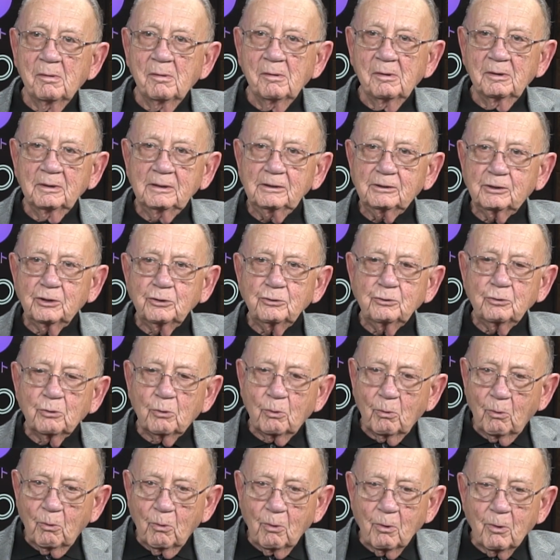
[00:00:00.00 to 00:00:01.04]
He said, "You're
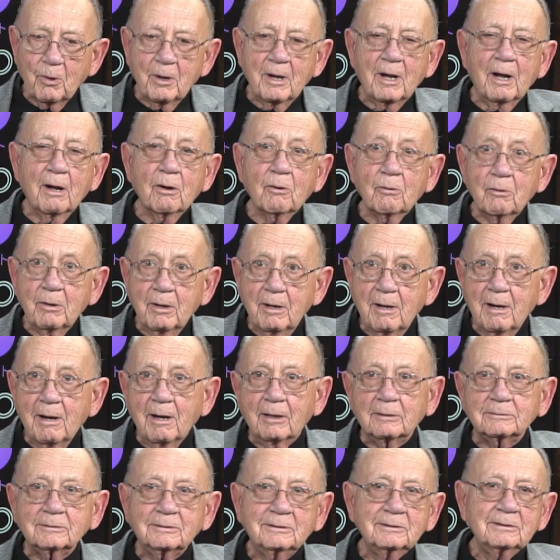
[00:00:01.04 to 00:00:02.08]
Ori." I go,
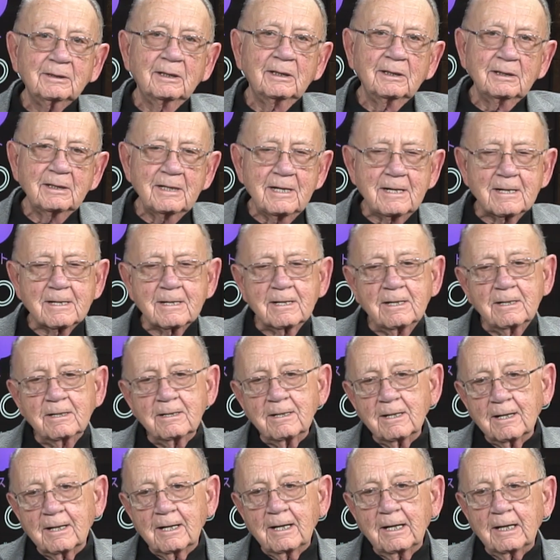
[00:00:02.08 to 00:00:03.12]
"Yeah." "Yeah, get in
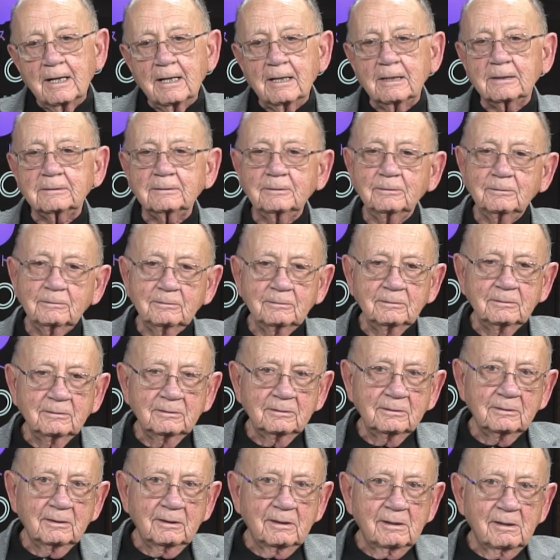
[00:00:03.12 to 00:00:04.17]
the car."
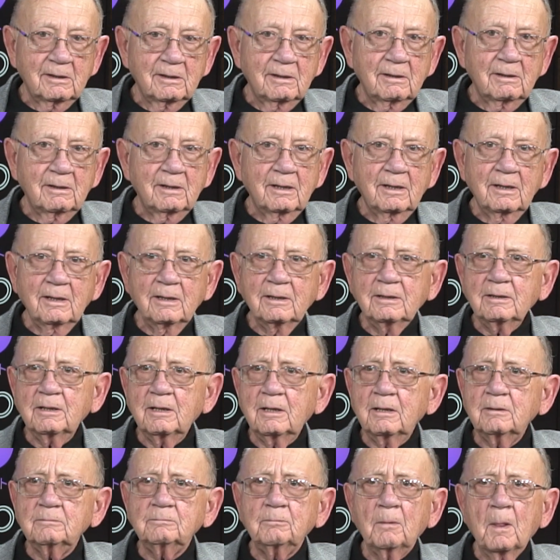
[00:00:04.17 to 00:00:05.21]
And
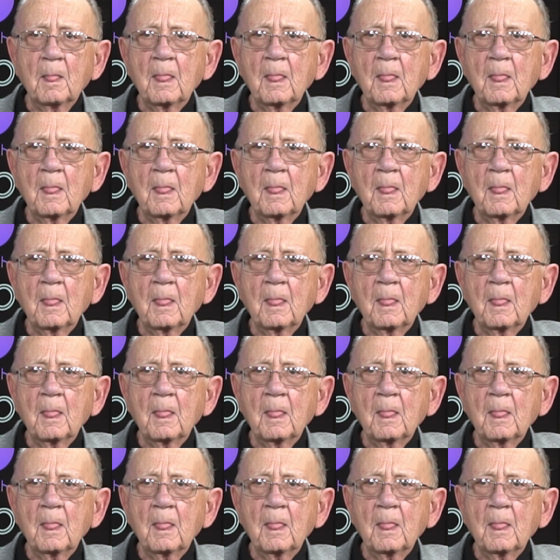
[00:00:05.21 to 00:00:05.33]
then